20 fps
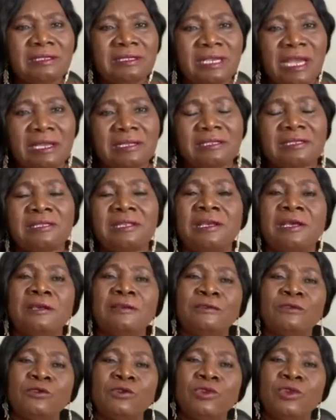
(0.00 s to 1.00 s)
chance.
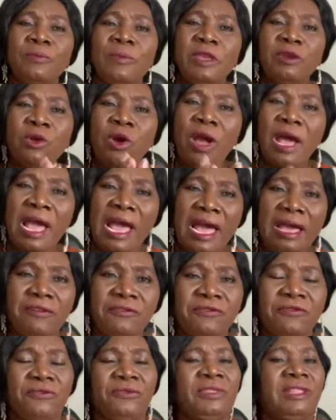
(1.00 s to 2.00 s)
So you may not
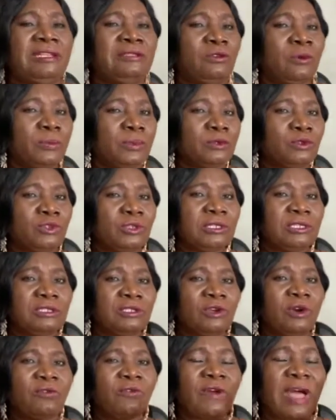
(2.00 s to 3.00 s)
have that
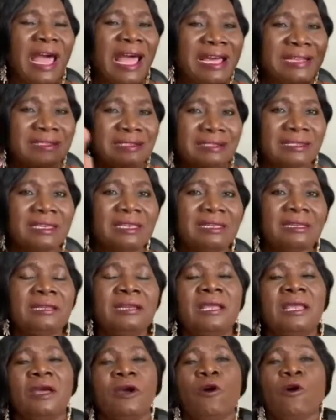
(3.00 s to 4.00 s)
opportunity of asking
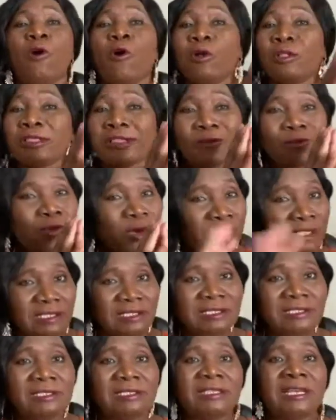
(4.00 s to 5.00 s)
all the
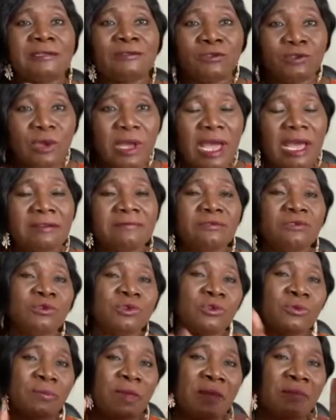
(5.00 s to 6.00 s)
questions that you have. So
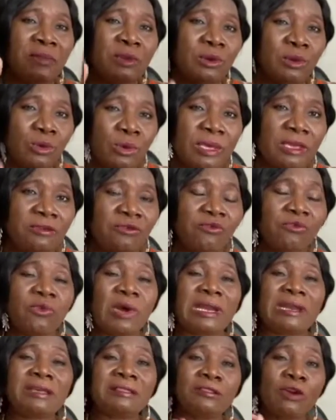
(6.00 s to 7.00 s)
you may be looking for
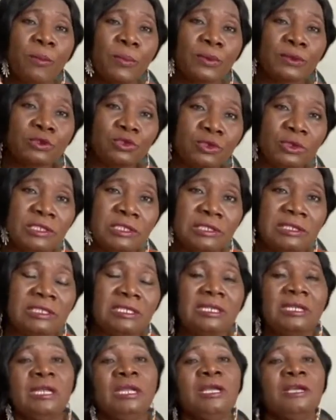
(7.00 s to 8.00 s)
another
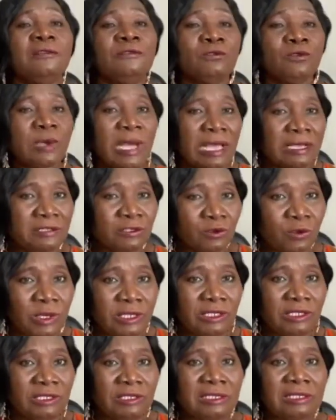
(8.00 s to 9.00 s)
opportunity to ask
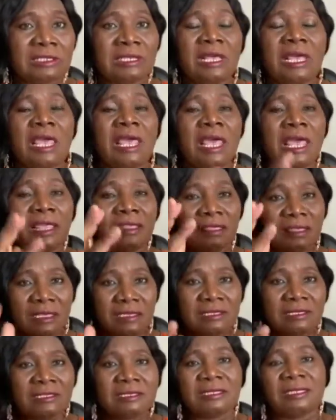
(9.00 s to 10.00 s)
questions, and
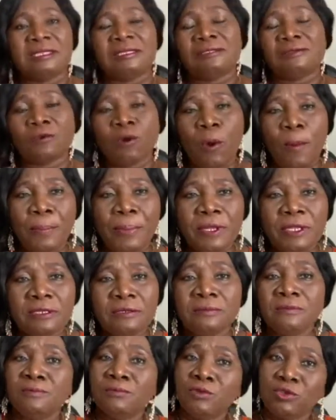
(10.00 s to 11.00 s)
this is
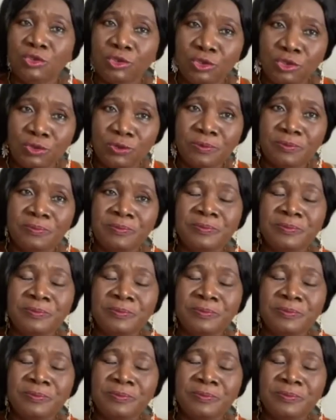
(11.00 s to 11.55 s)
open to you.